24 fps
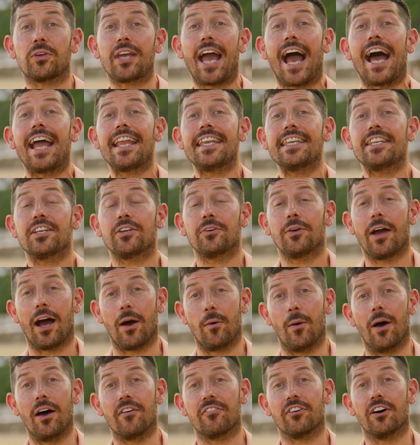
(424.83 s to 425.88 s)
can do,
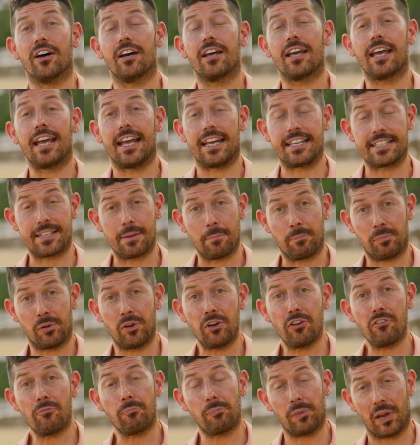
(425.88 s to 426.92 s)
however, is
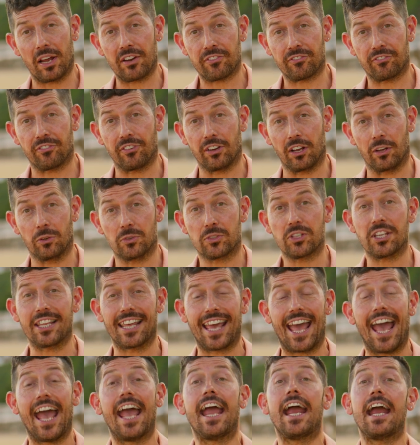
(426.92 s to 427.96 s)
improve blood flow to
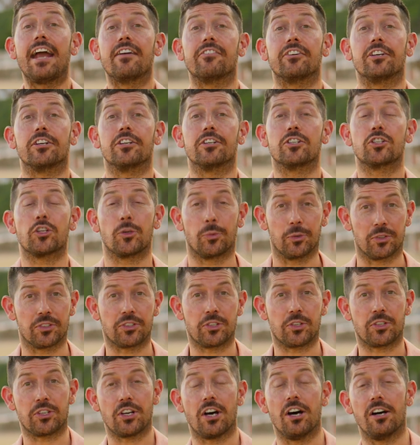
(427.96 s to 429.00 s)
the areas you want
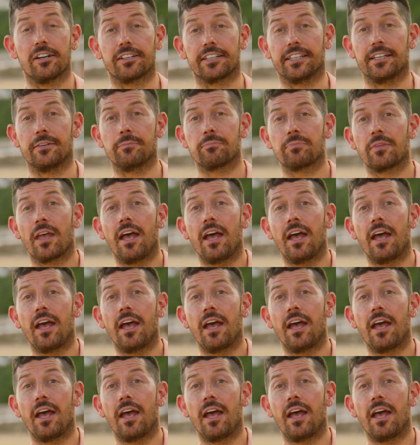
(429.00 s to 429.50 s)
to target